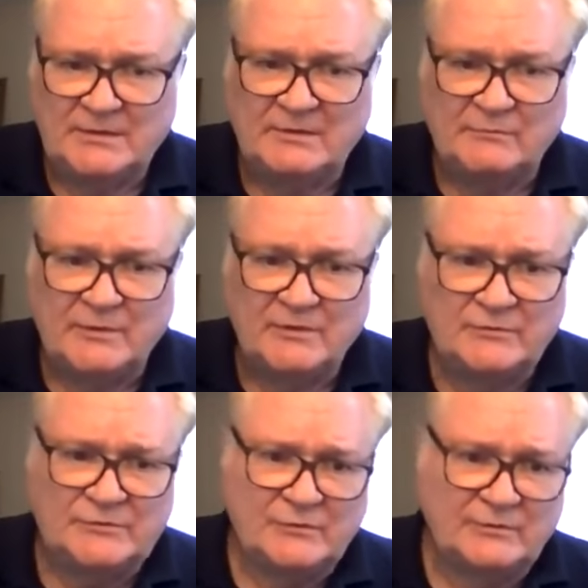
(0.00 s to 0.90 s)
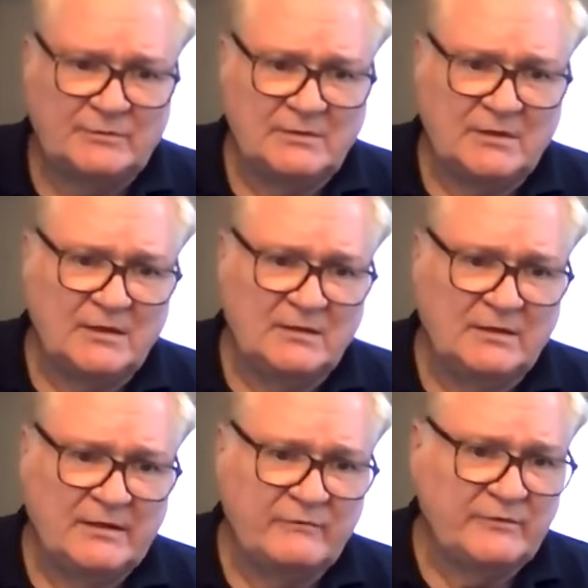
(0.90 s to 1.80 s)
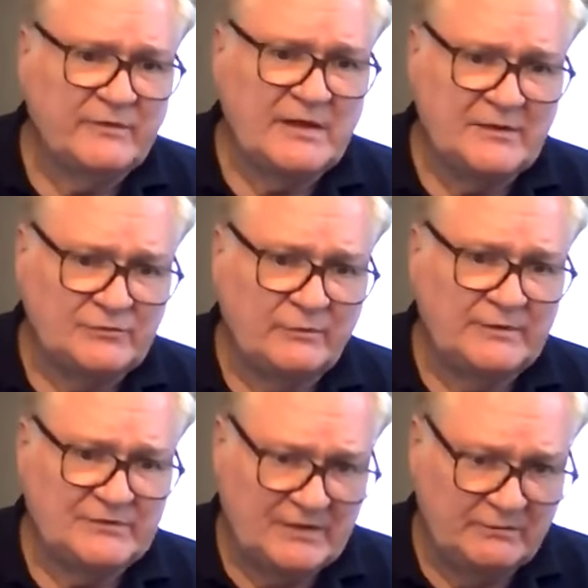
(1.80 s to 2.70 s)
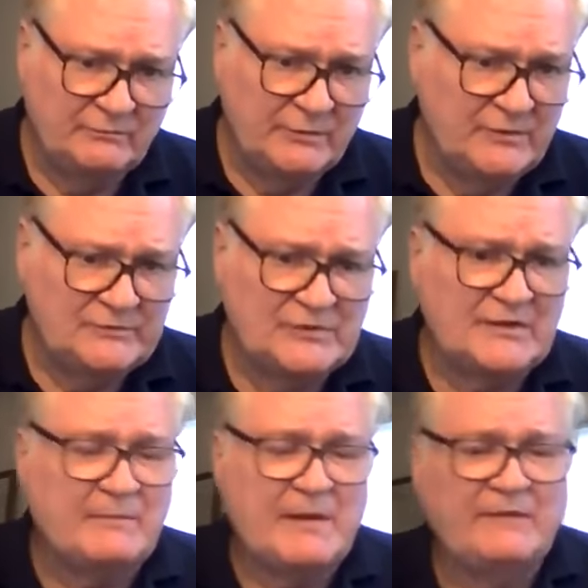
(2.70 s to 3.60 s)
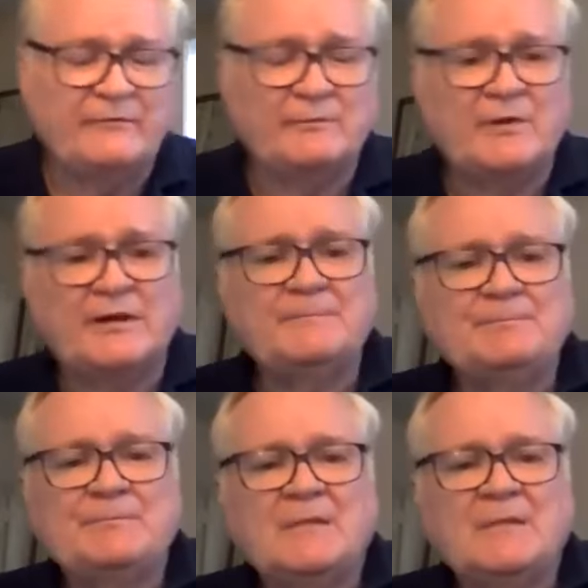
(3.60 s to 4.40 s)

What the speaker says: can reduce your level of cash holdings, reduce the demand for money